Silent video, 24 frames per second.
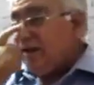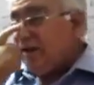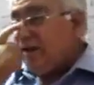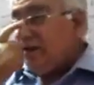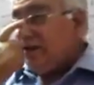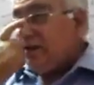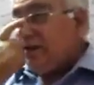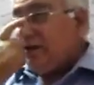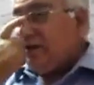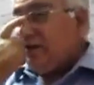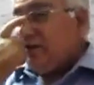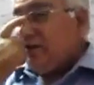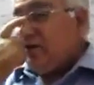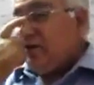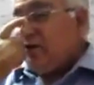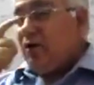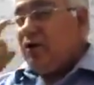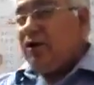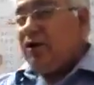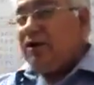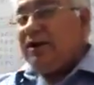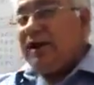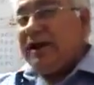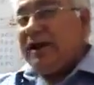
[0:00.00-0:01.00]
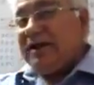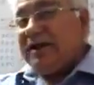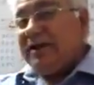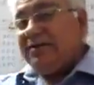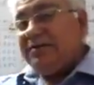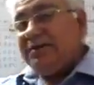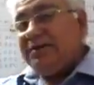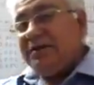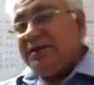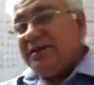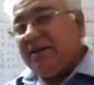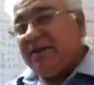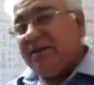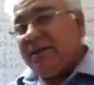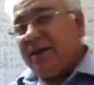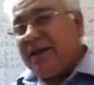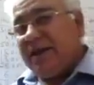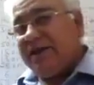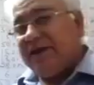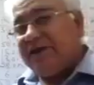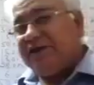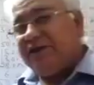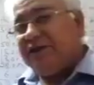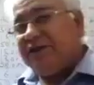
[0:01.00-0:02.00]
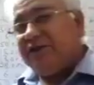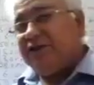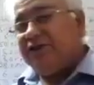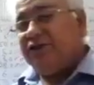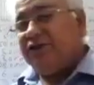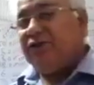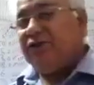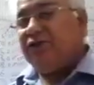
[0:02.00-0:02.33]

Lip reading: and all the items in the balance